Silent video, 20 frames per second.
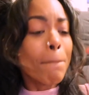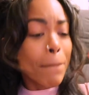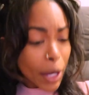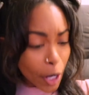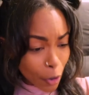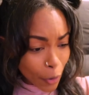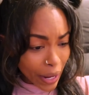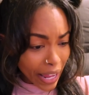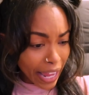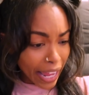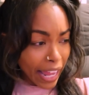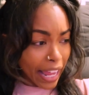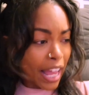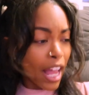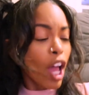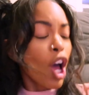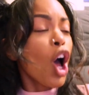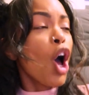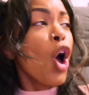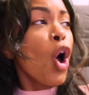But
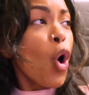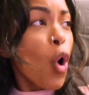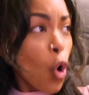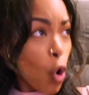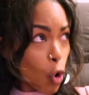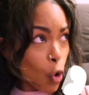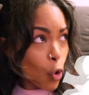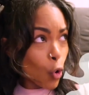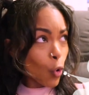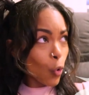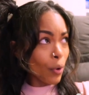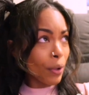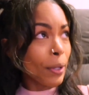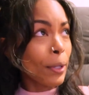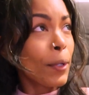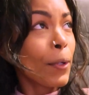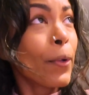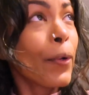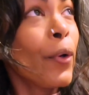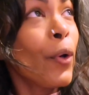okay,
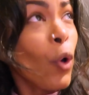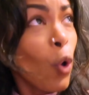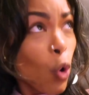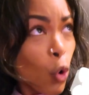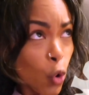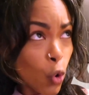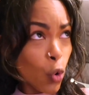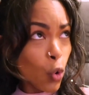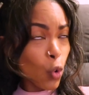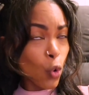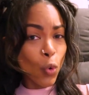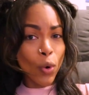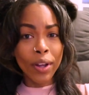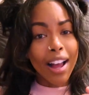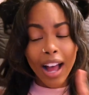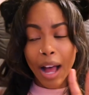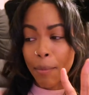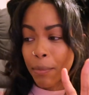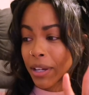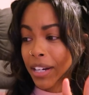
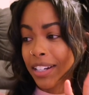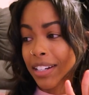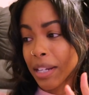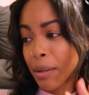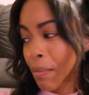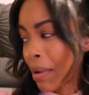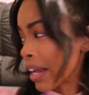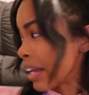I'm gonna need